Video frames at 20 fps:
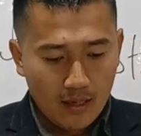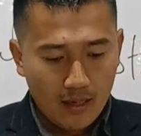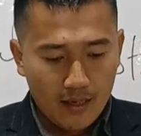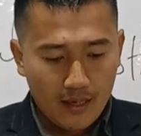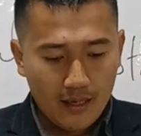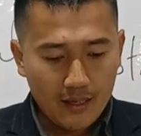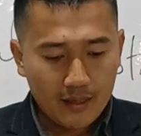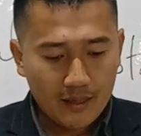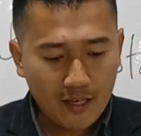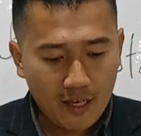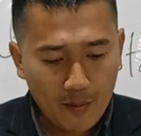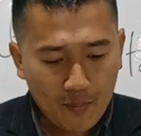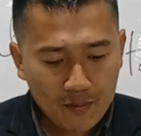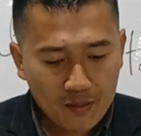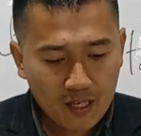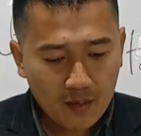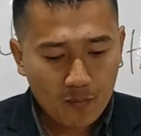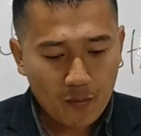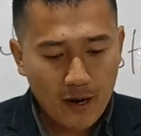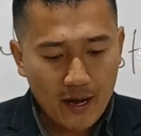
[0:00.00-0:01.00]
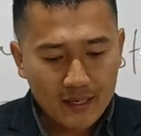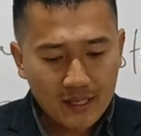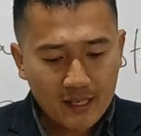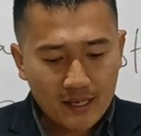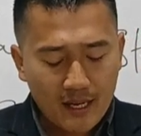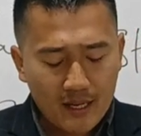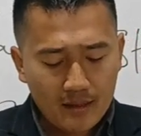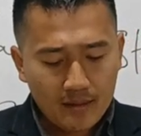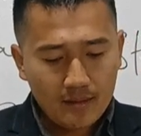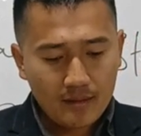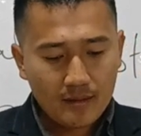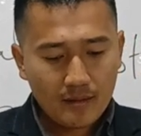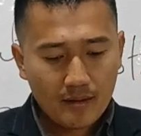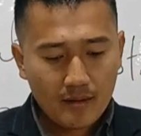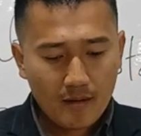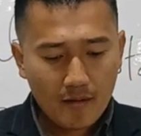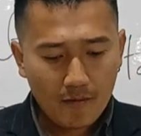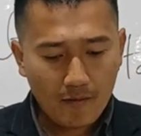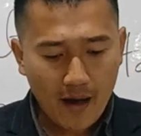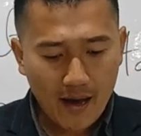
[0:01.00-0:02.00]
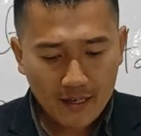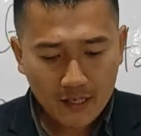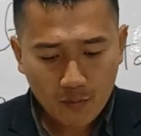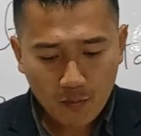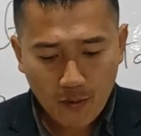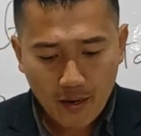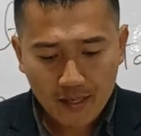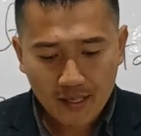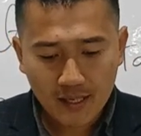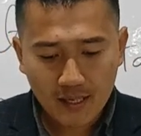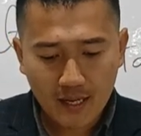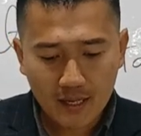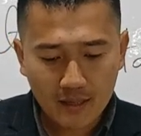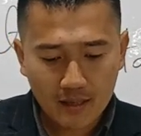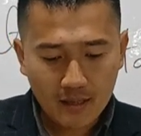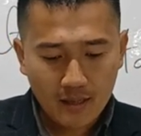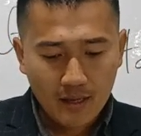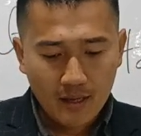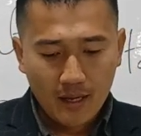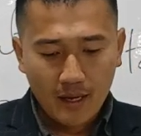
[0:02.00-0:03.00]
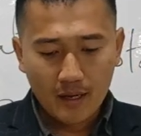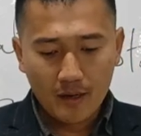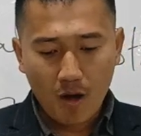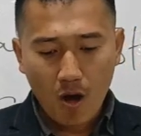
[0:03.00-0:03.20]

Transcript: It keeps the president, vice president, and